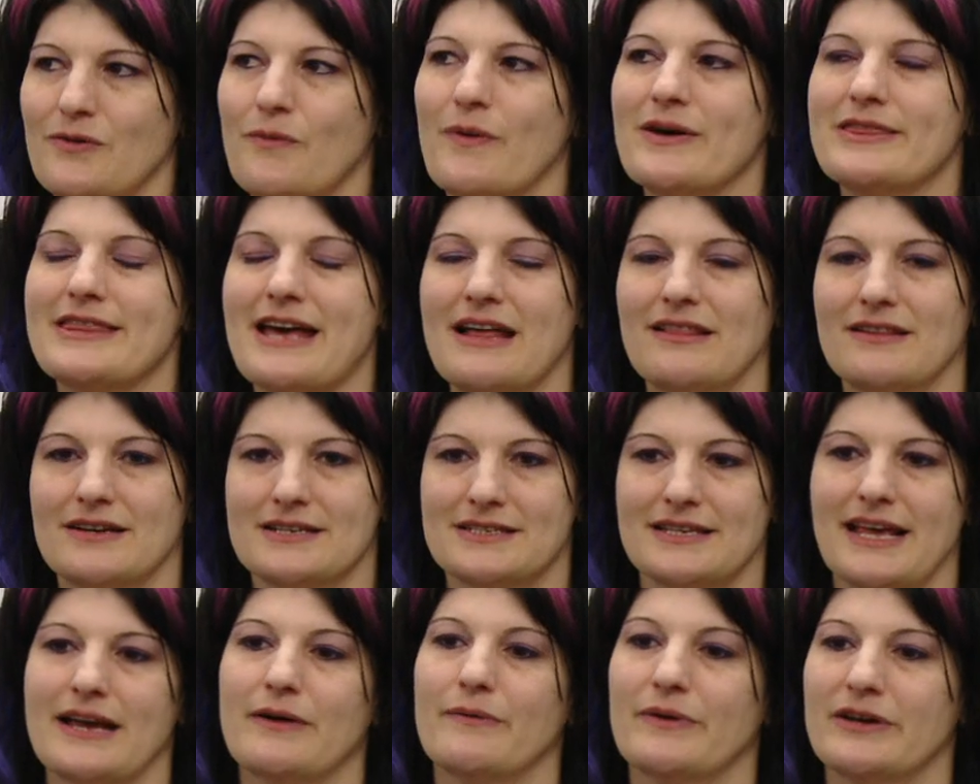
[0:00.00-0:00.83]
what that
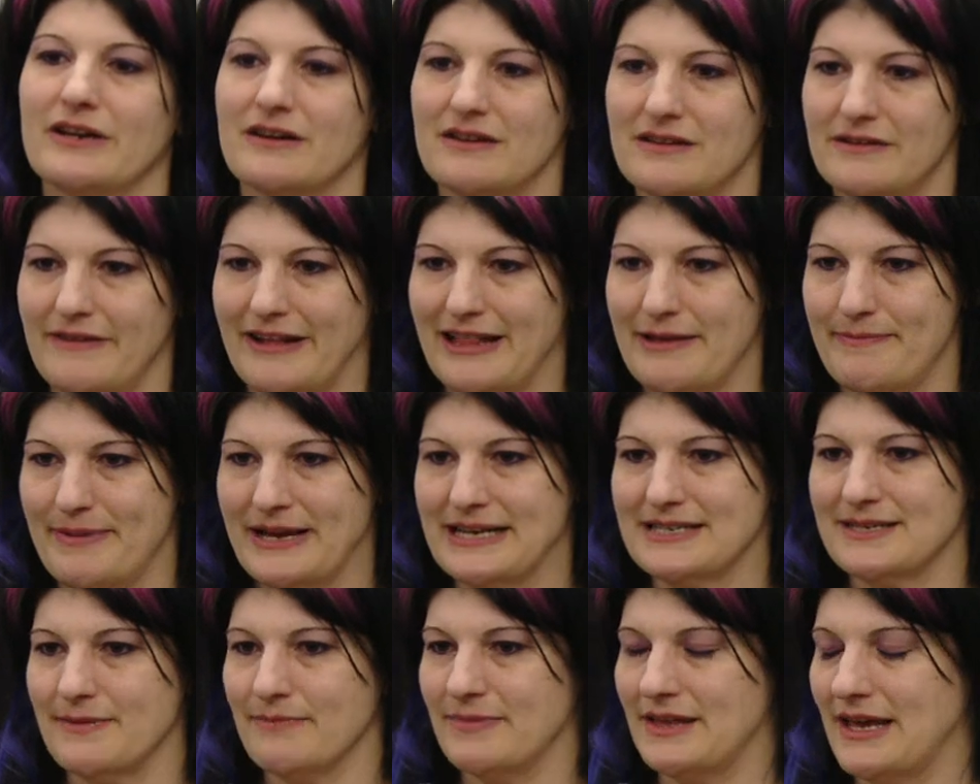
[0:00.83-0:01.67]
looks like when you're
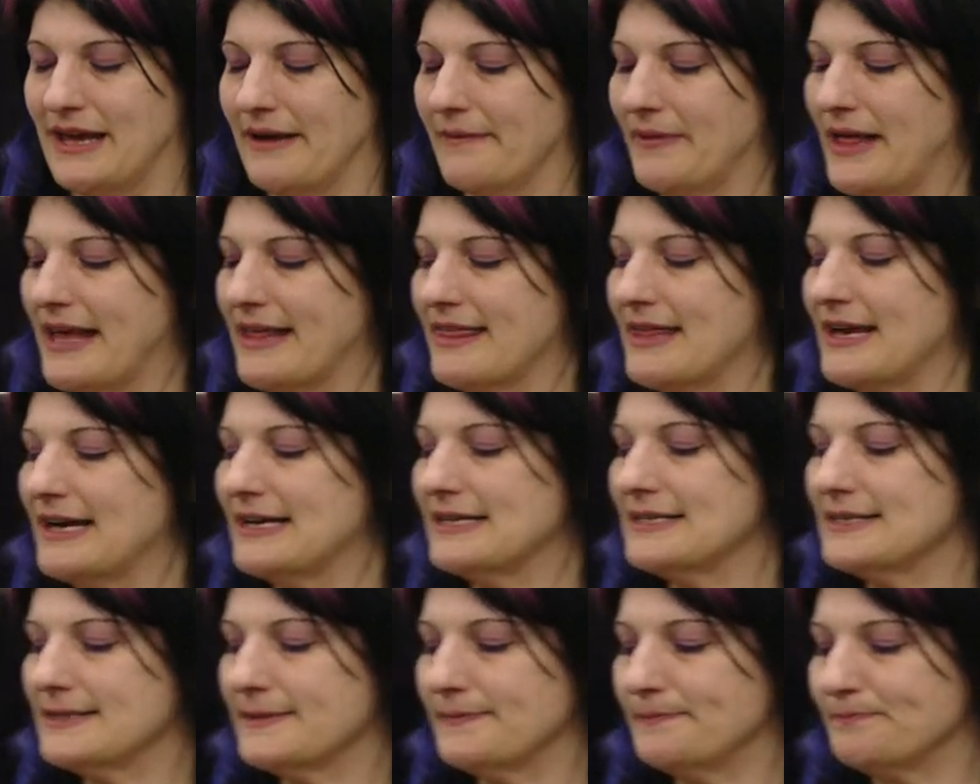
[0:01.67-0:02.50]
developing something like
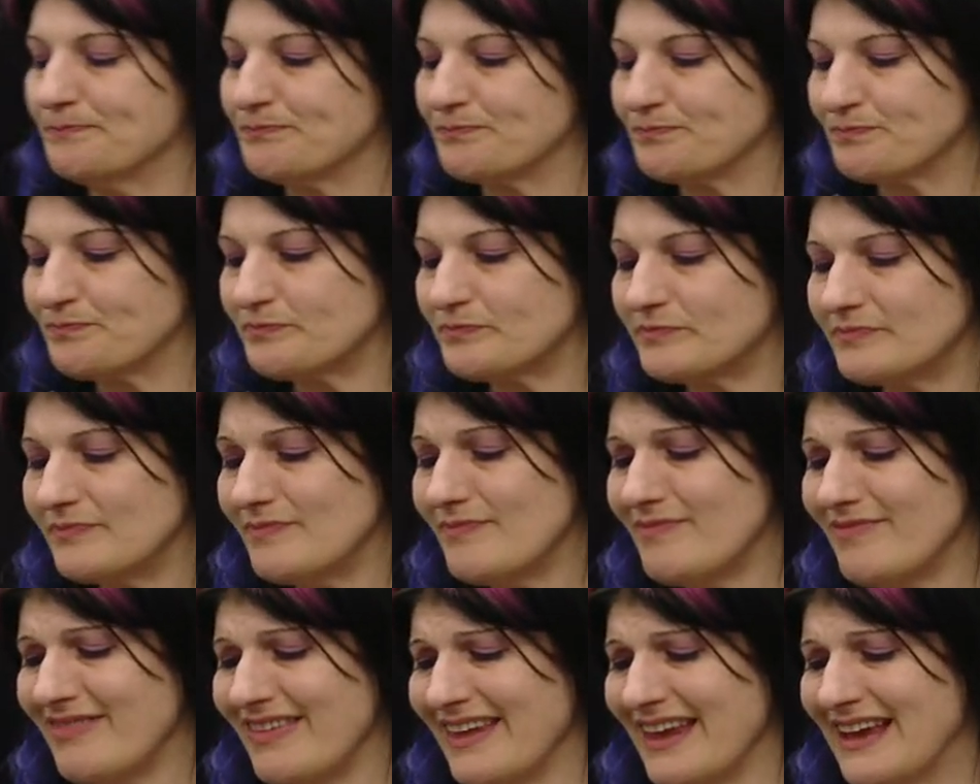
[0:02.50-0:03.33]
this.
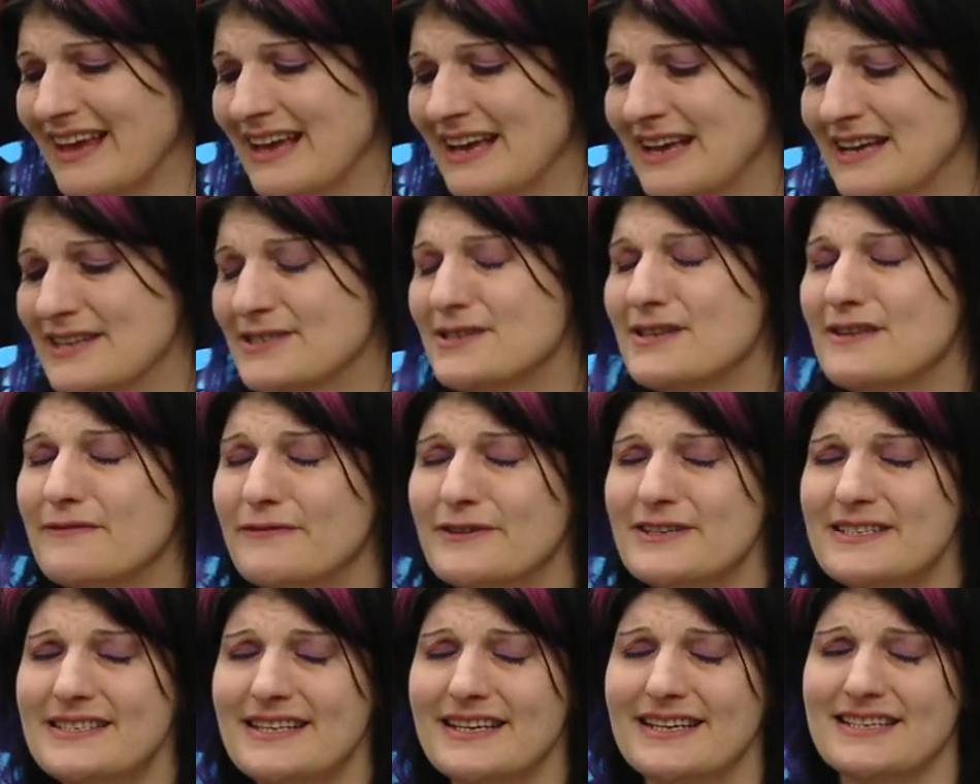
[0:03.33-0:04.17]
So the
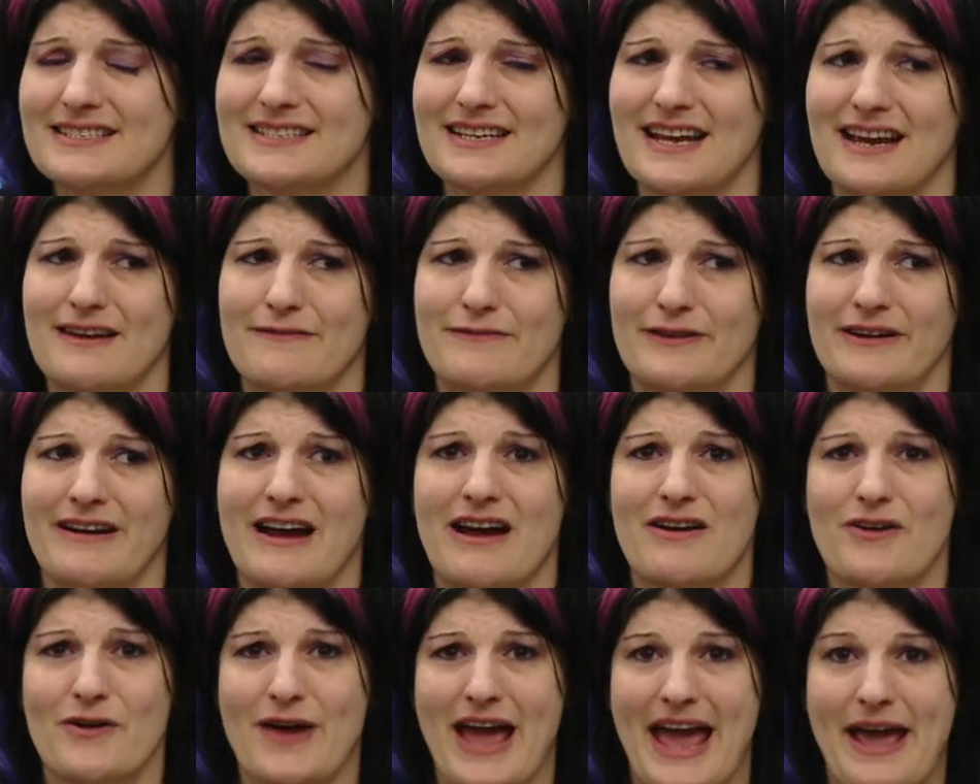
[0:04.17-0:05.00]
first thing is to kind of figure
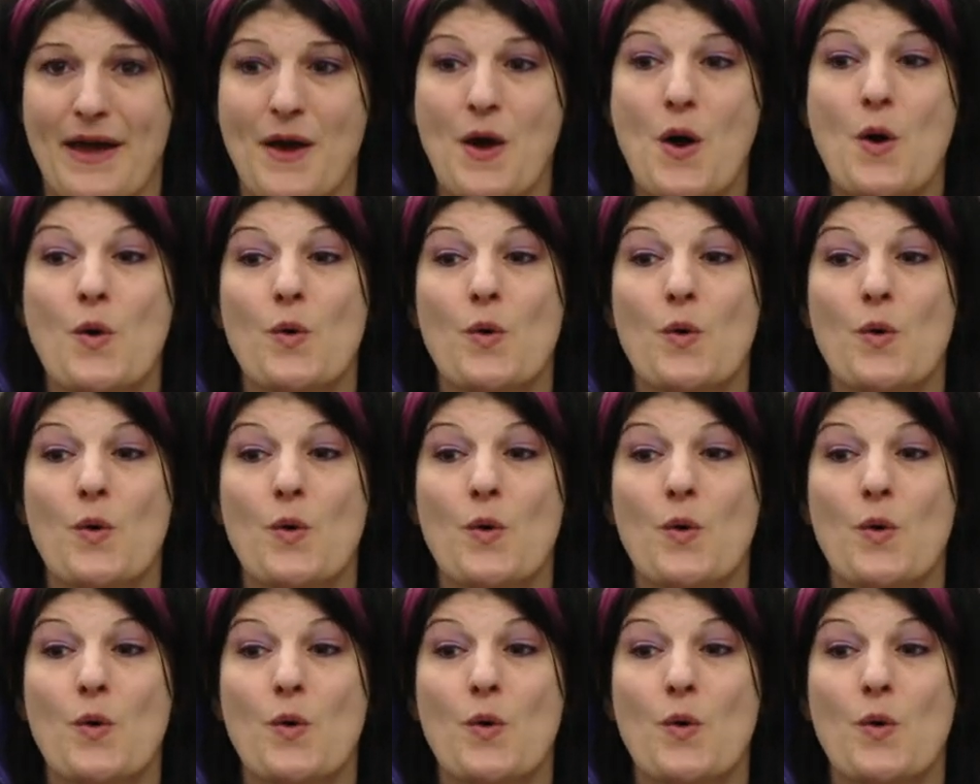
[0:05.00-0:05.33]
out, okay,